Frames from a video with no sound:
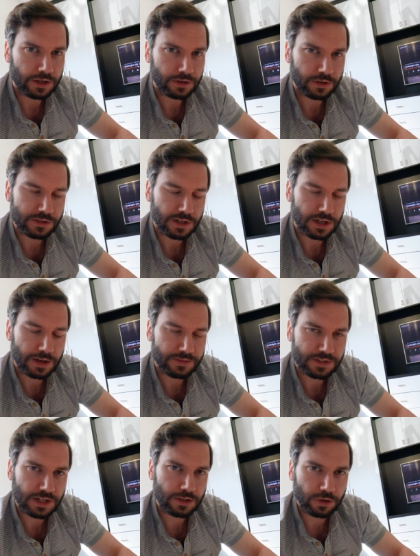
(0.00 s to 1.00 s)
Because uh, I've
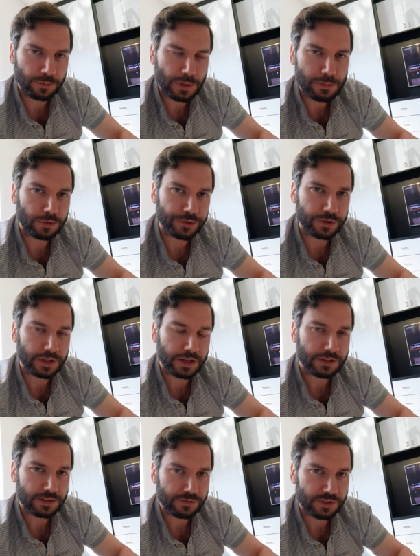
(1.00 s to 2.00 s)
seen other people do
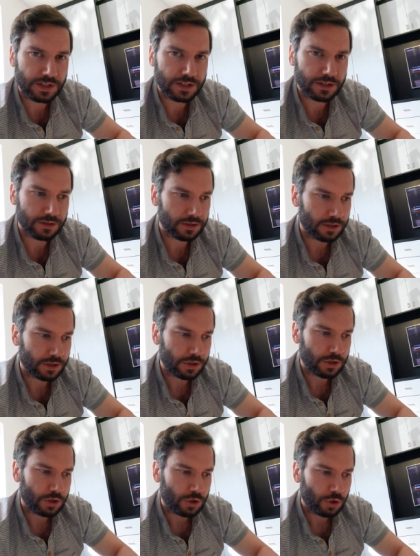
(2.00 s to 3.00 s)
this. I've seen it
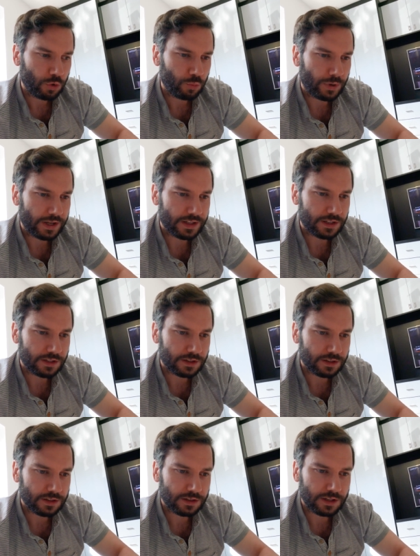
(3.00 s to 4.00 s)
where they
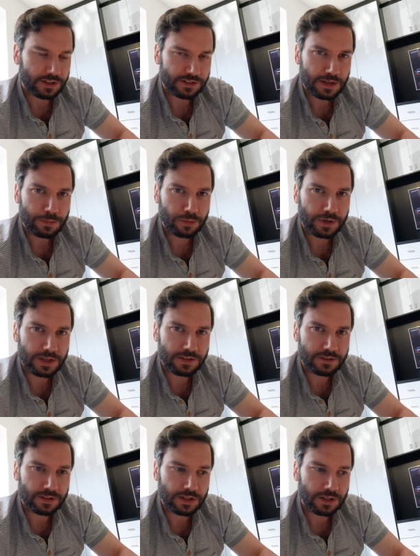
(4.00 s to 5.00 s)
they separate
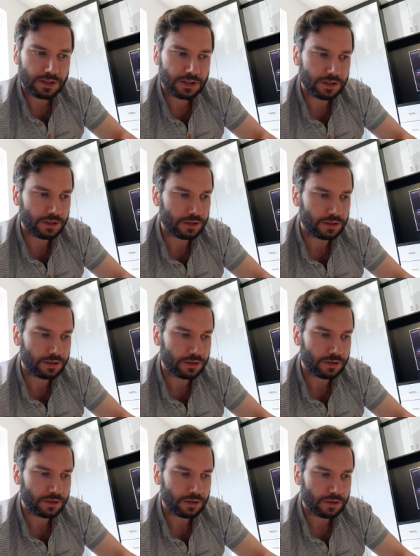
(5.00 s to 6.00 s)
the
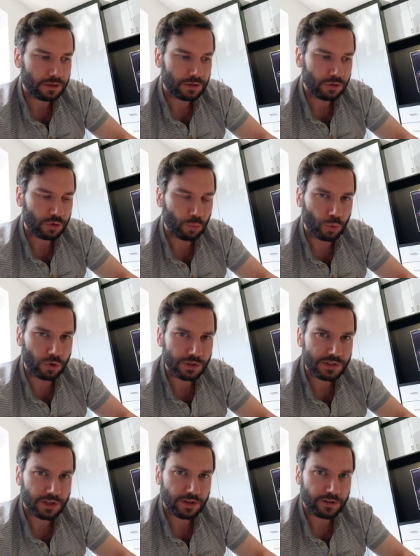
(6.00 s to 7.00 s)
the
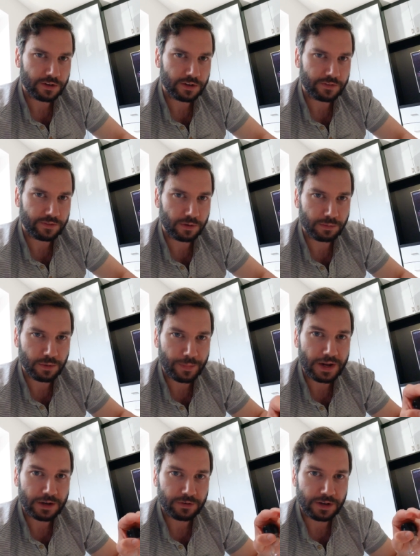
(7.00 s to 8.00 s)
water from the
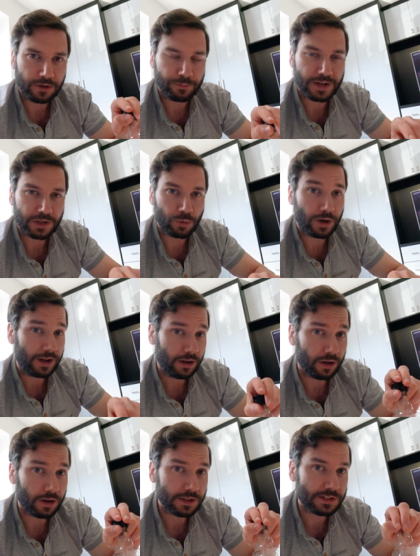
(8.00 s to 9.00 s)
background by quite a
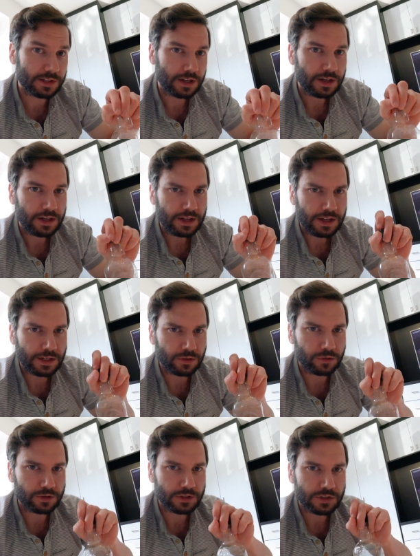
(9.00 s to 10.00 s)
lot in
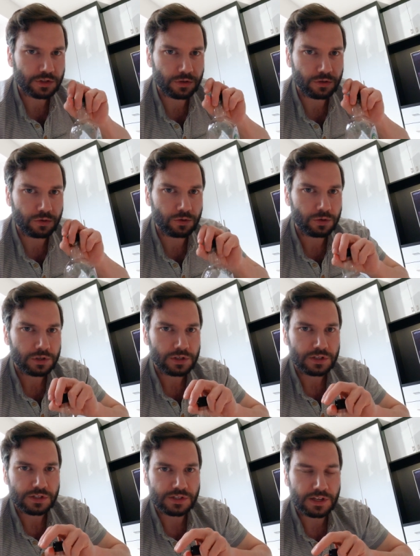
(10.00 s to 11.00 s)
order to
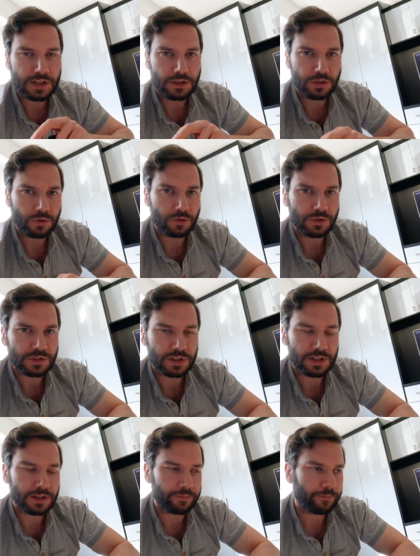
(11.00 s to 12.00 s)
say use
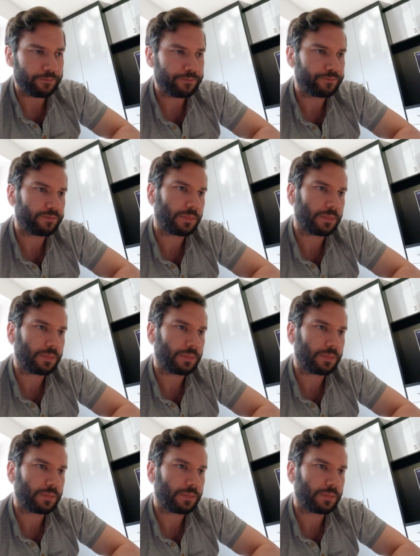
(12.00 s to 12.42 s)
um,